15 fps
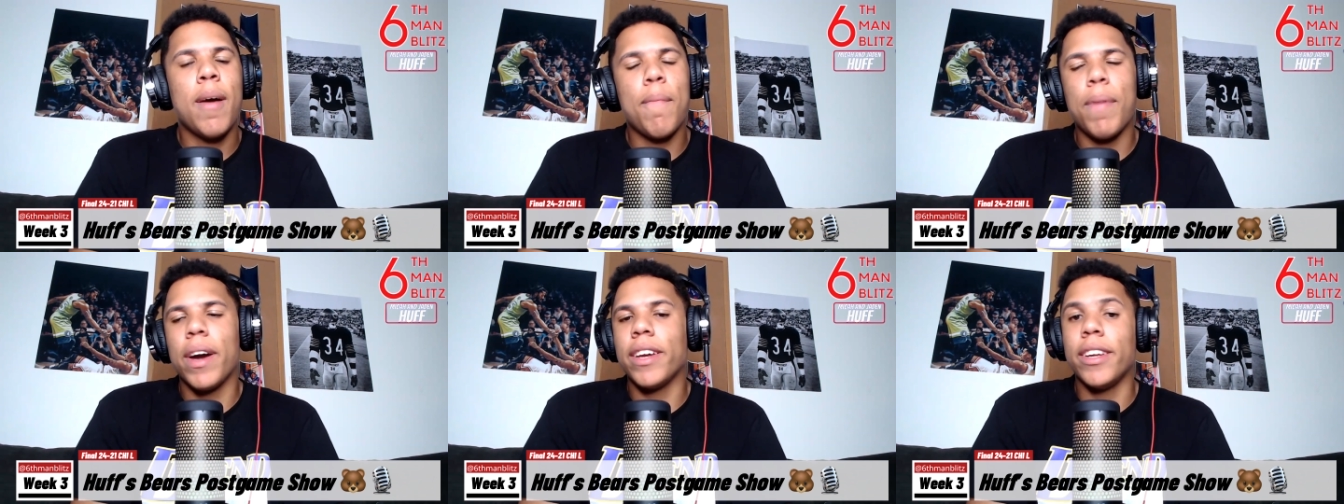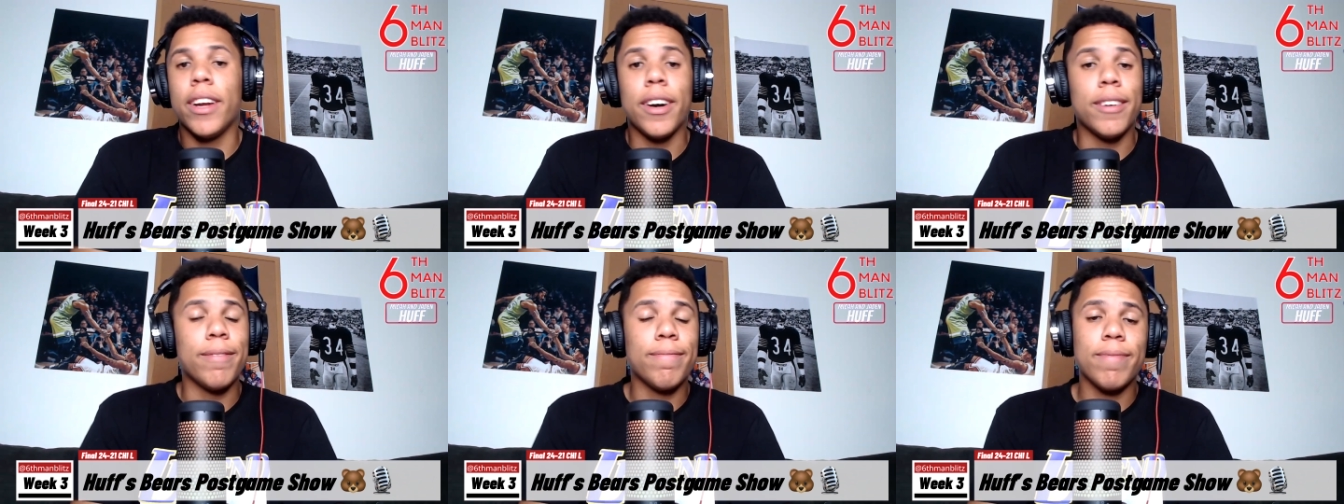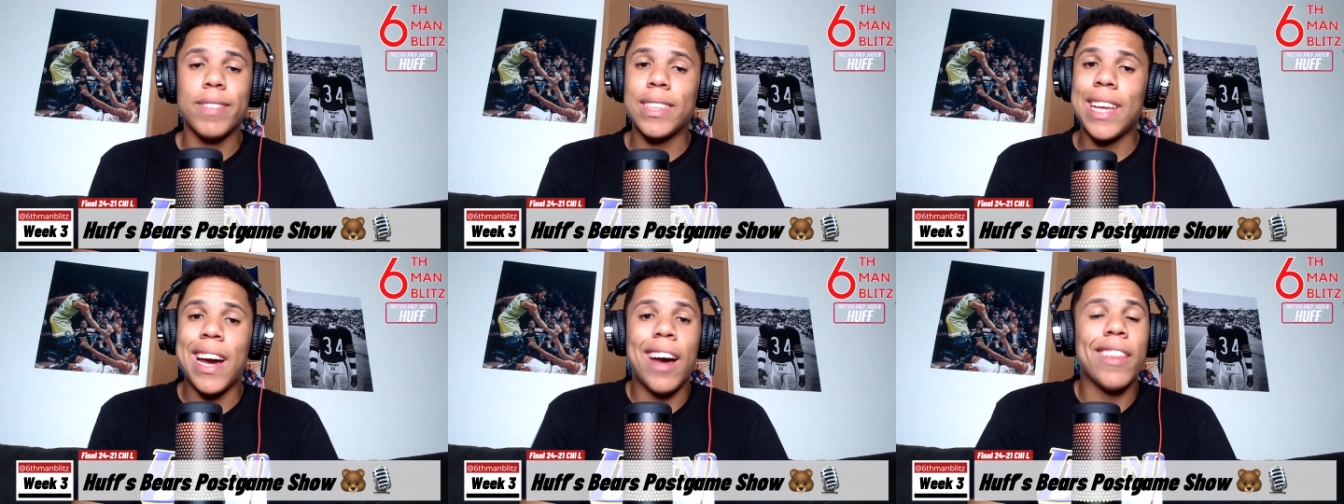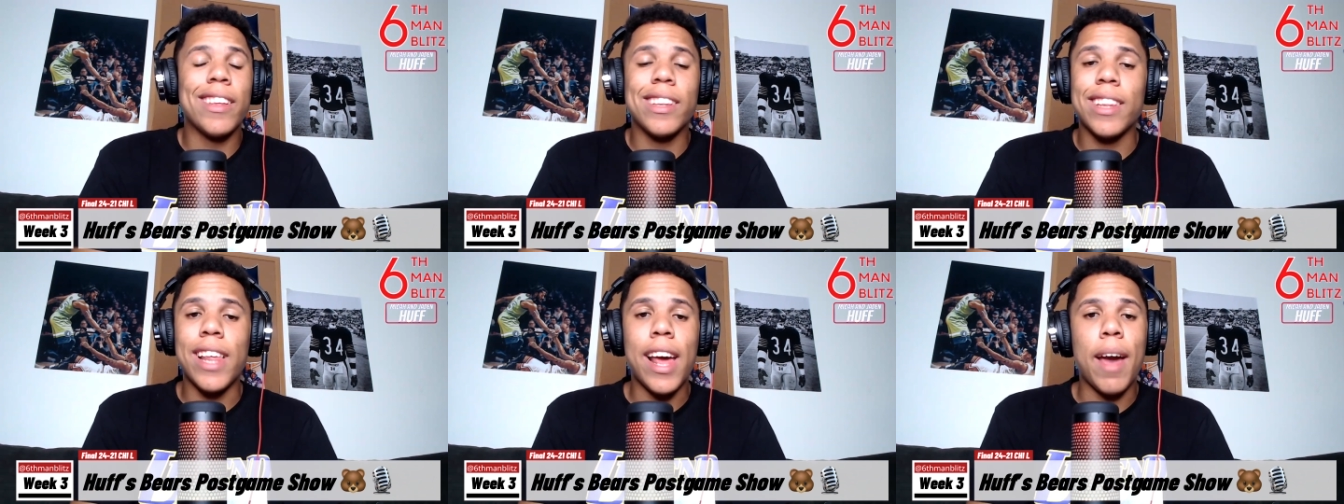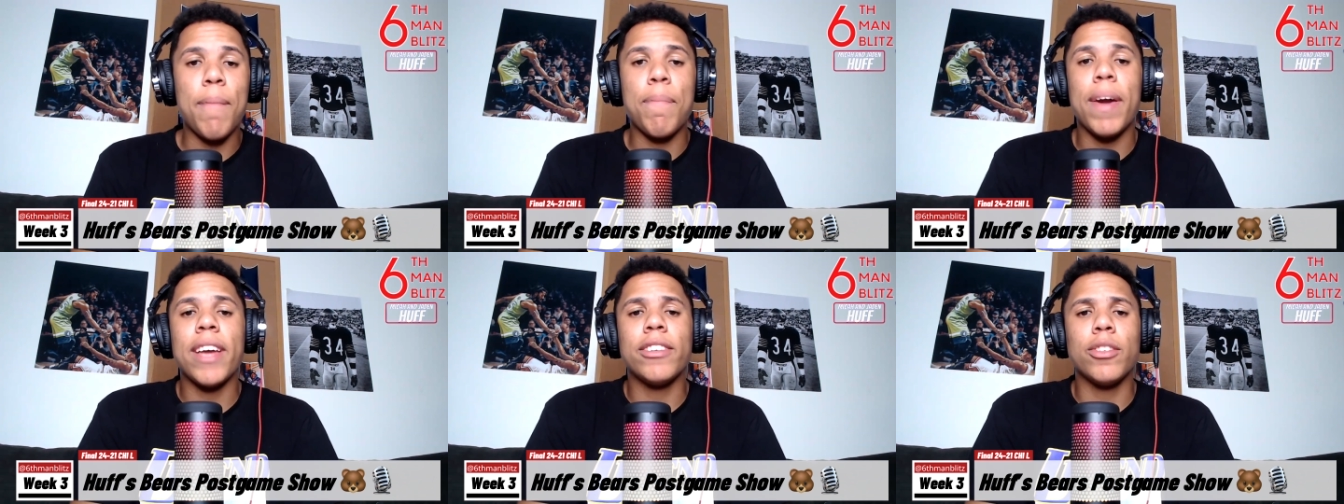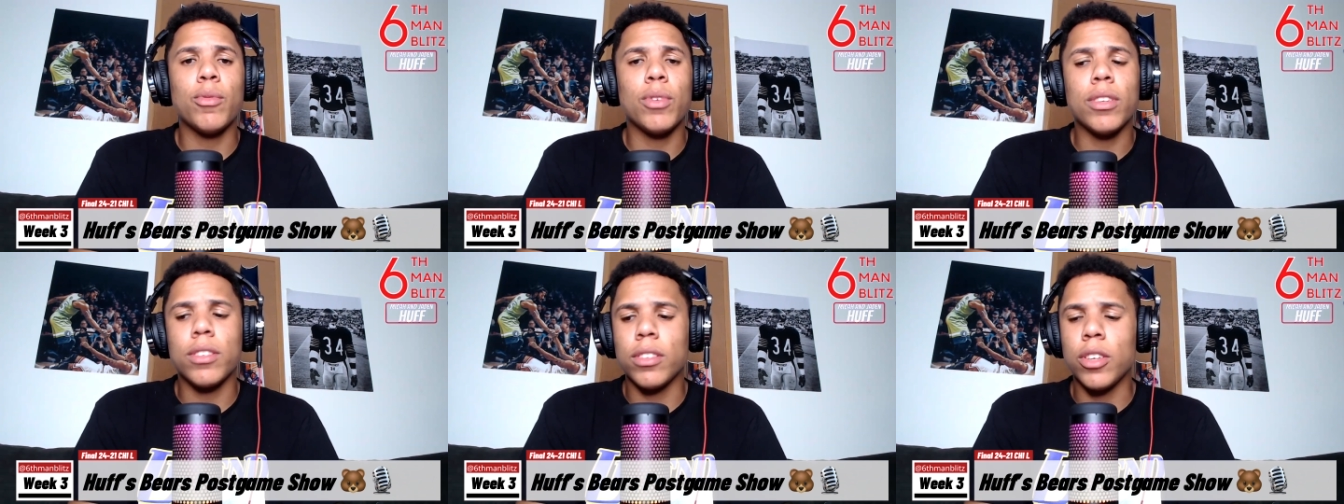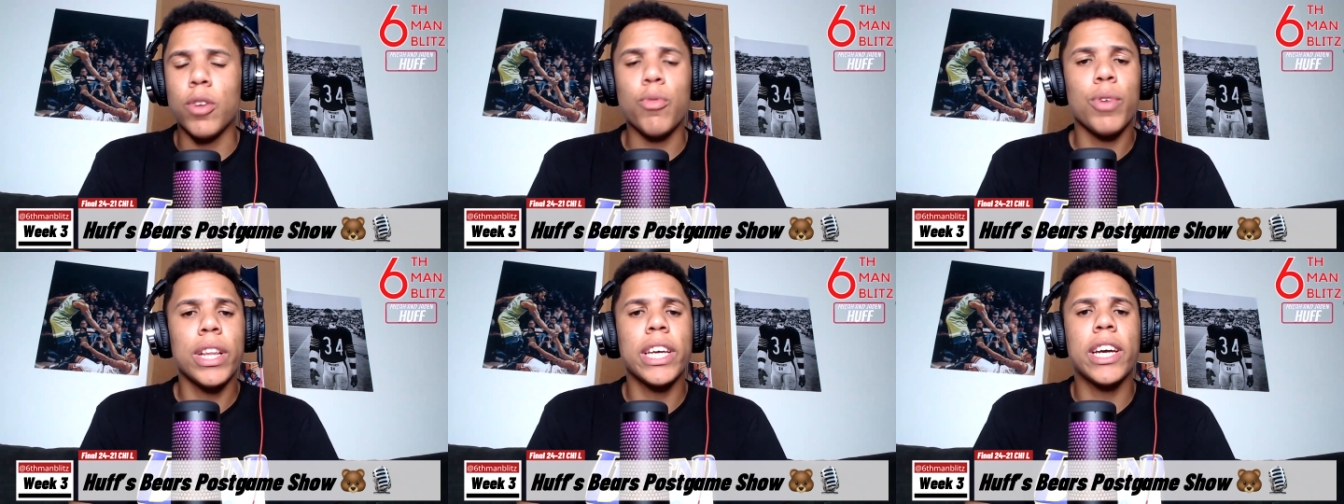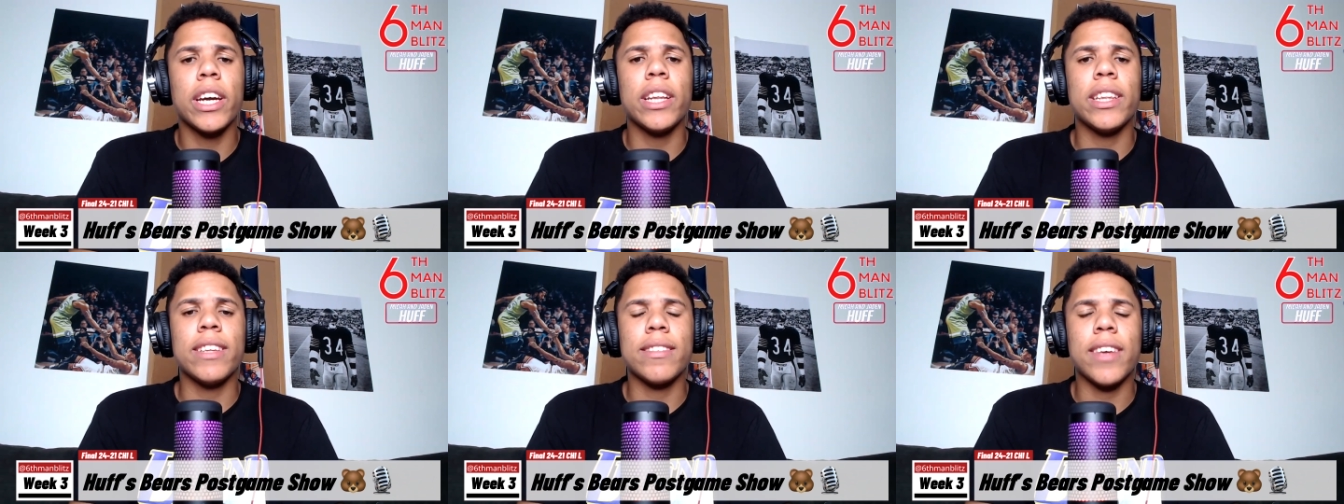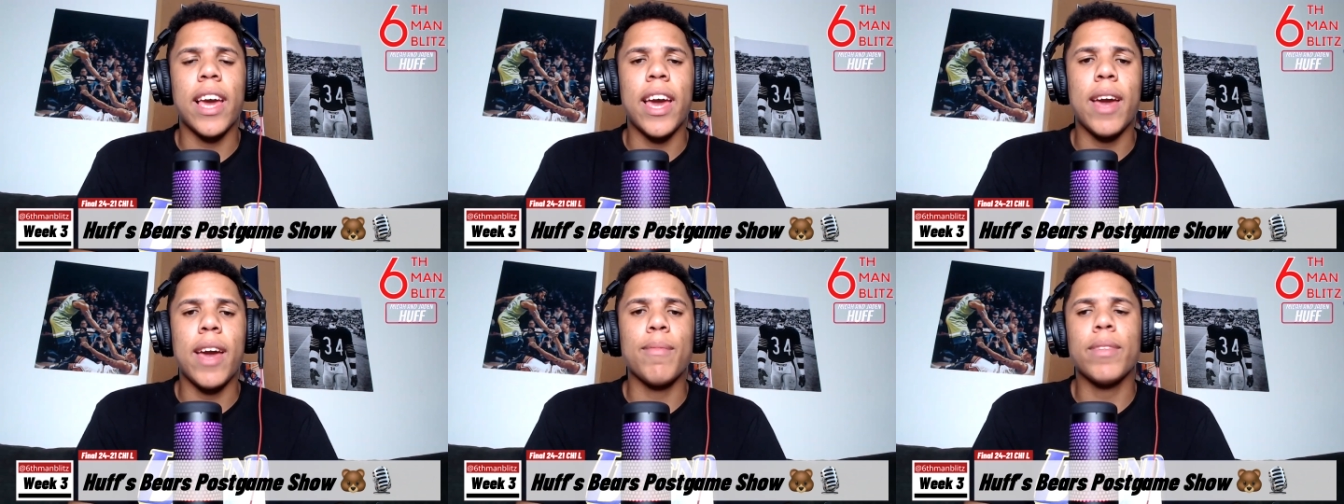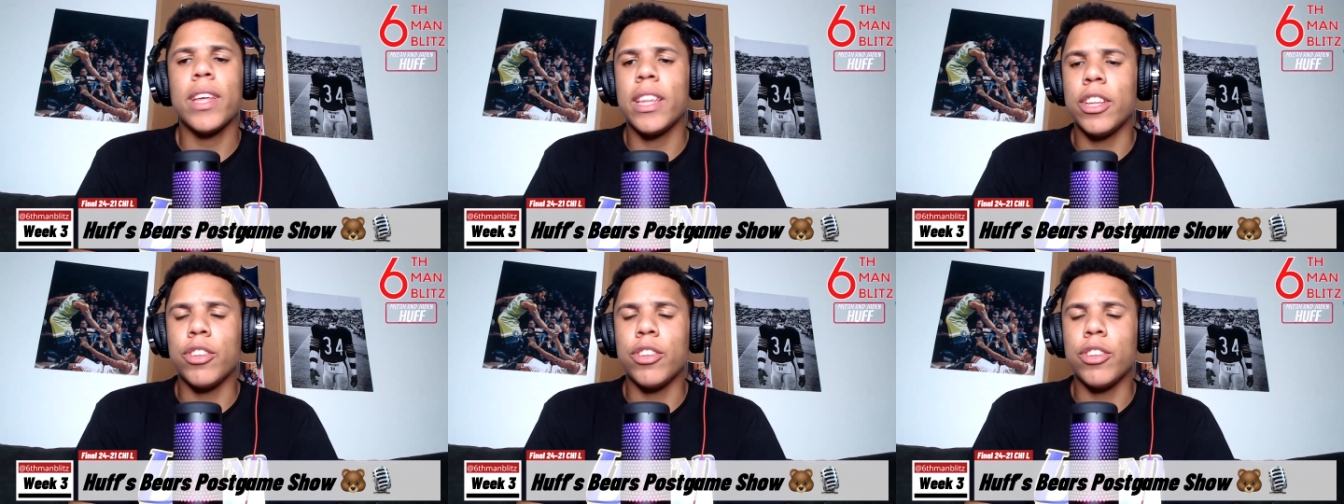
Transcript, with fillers: But, you know, other than that, Bagent was, you know, really good in this game in the